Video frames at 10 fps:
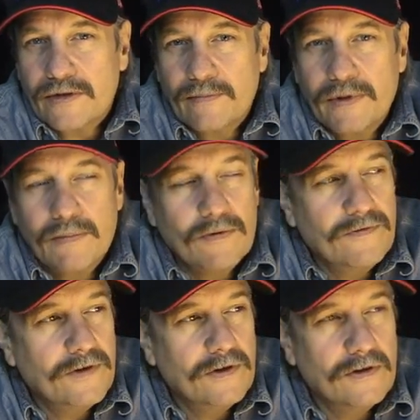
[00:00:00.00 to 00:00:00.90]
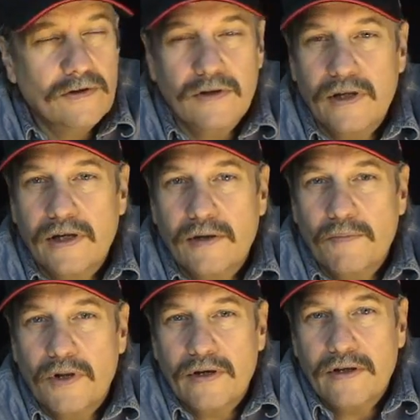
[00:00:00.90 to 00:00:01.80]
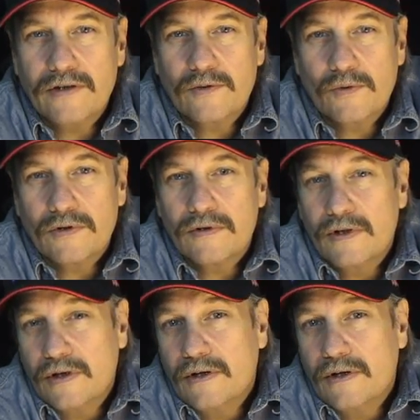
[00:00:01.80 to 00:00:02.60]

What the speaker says: Some people fear getting in planes. Well,